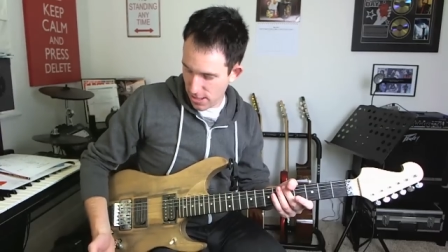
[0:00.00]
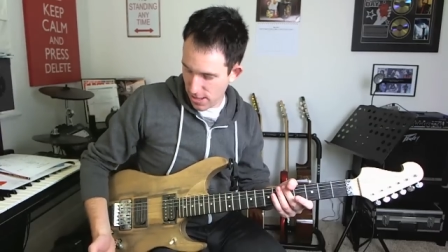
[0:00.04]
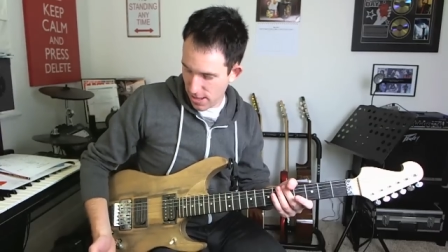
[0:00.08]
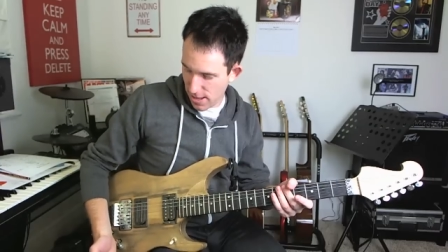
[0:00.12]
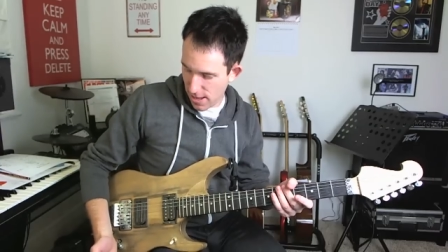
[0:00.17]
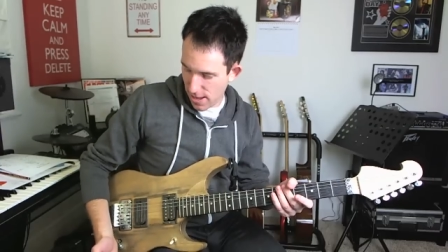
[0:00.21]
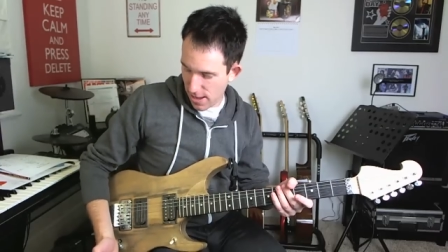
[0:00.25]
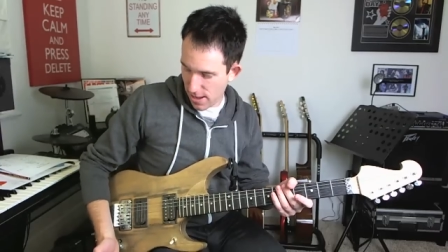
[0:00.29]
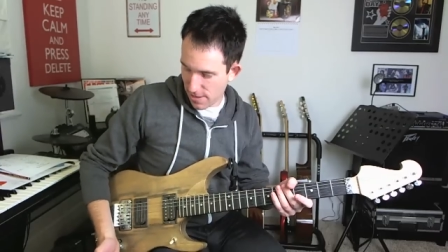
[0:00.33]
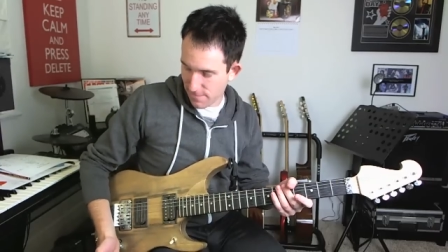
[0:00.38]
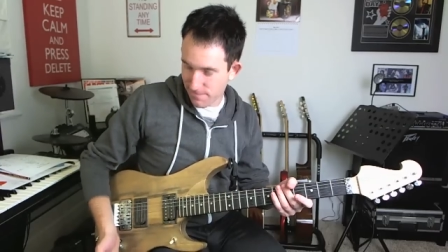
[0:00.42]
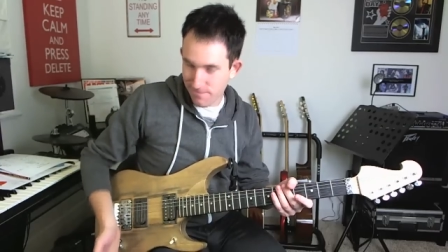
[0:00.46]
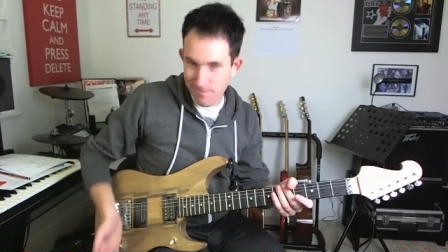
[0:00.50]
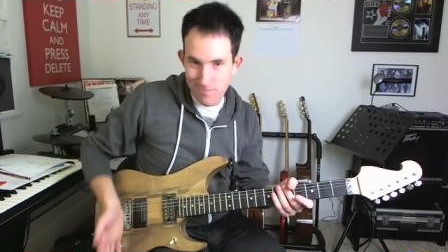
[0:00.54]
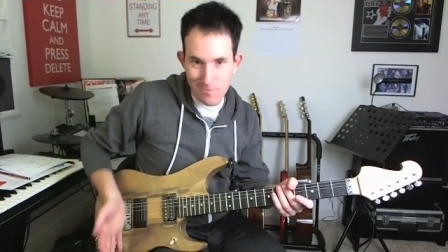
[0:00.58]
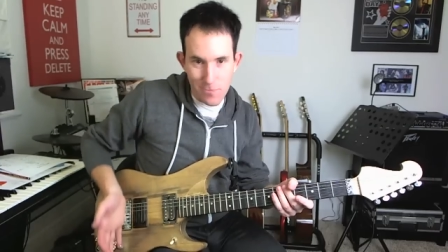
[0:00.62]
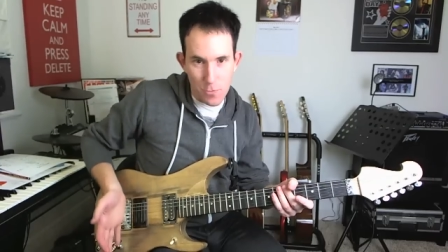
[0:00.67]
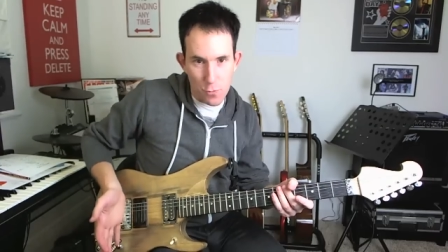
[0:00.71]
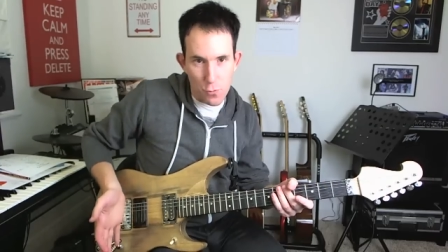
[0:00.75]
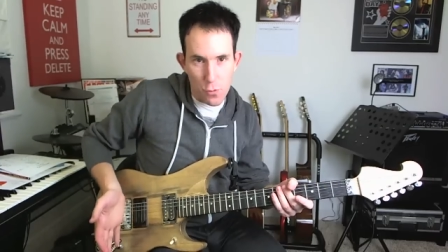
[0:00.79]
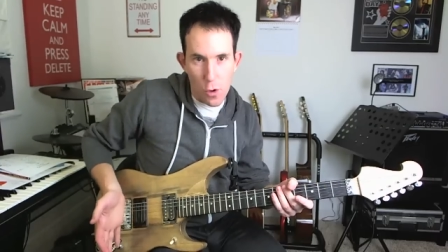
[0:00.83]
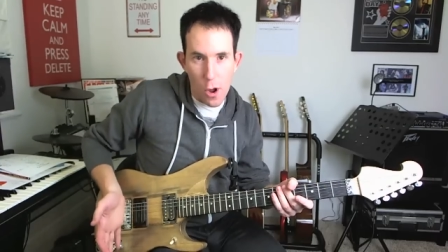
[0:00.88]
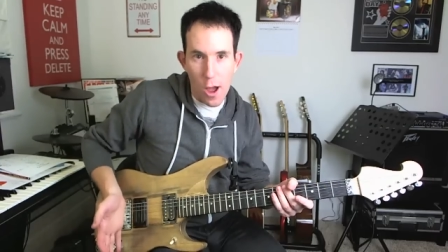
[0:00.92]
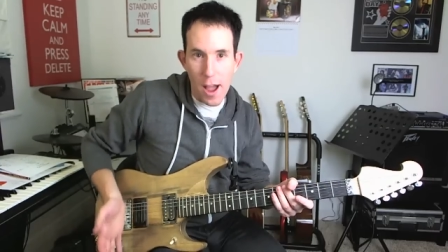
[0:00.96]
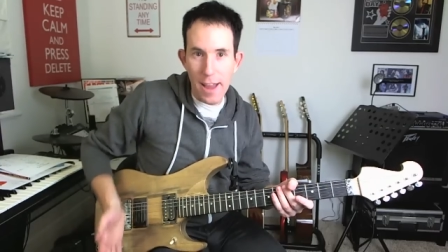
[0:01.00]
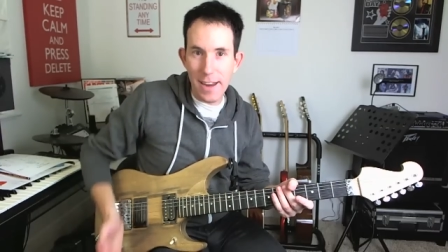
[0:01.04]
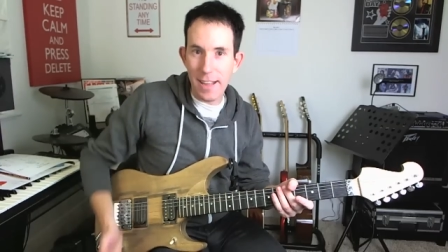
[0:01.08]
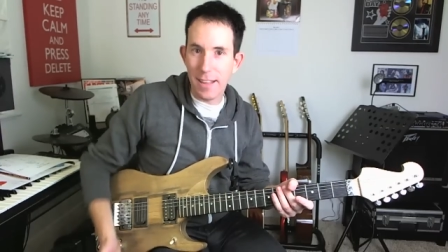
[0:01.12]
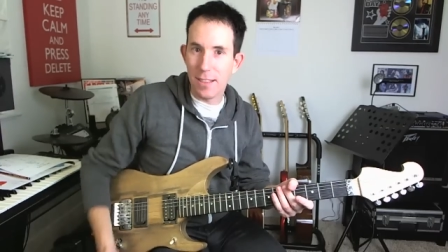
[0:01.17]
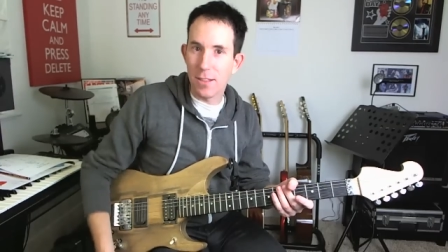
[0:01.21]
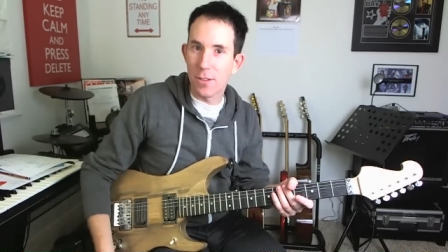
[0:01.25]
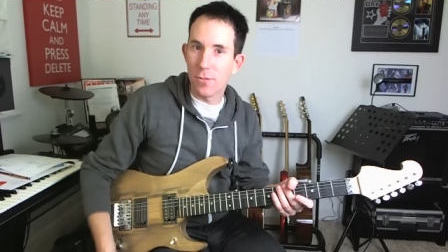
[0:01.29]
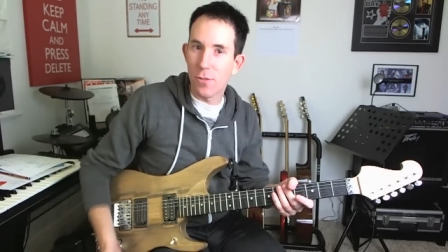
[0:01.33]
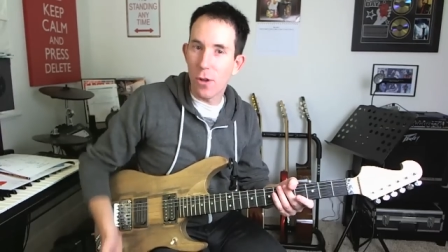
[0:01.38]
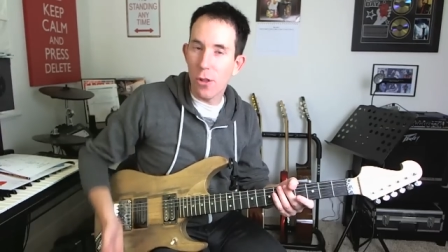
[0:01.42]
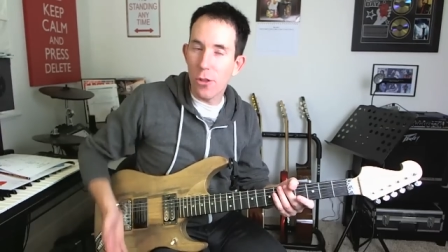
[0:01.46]
uh,
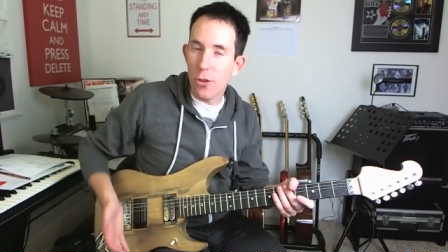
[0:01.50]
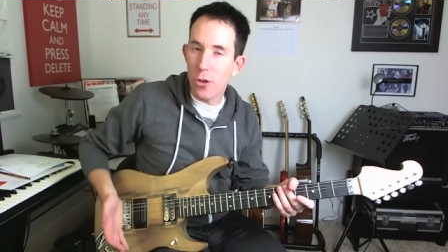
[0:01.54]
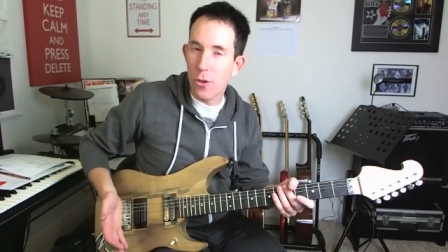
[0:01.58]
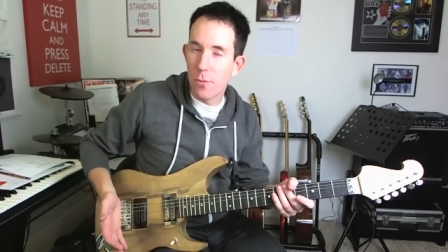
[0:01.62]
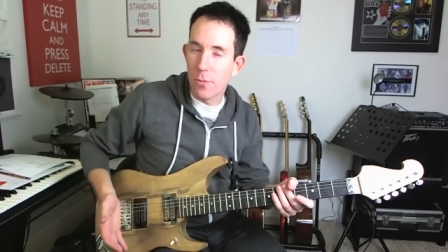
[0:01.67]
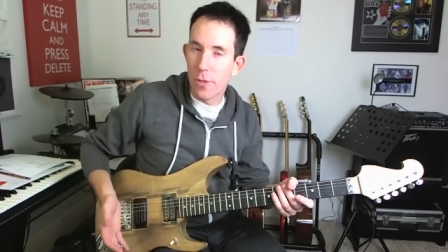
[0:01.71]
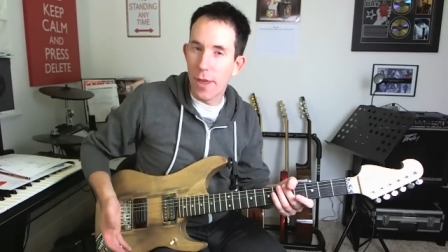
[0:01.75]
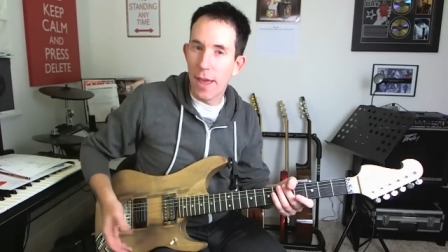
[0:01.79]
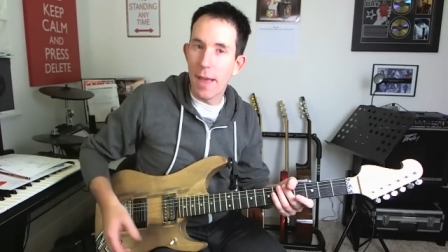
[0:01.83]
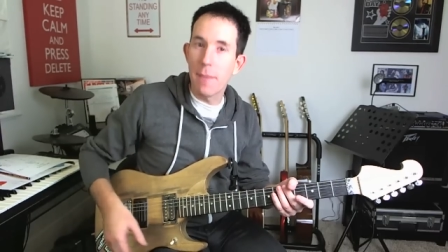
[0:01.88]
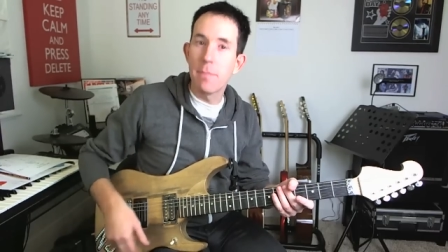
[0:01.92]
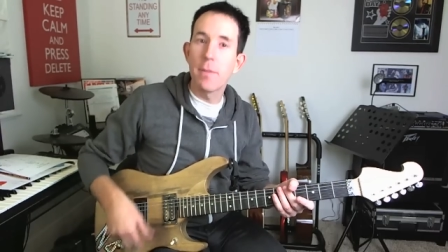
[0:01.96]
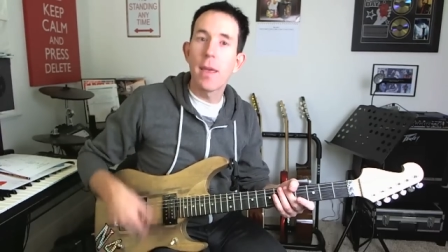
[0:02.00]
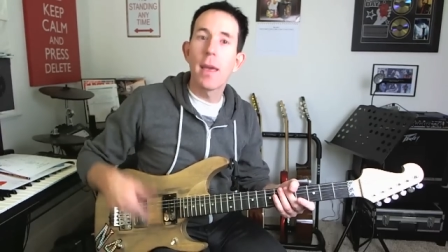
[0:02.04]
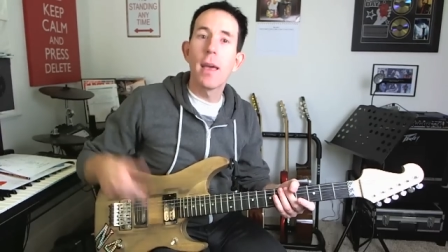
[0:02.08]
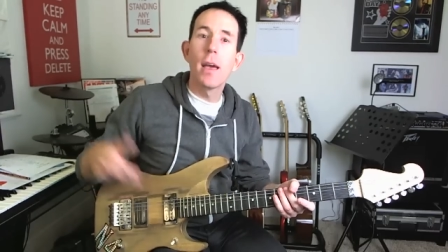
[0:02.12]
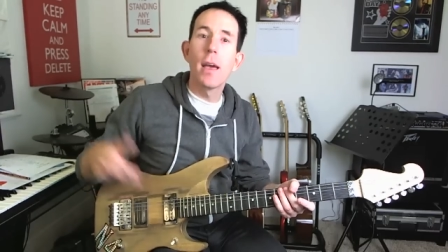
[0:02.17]
riding the volume there,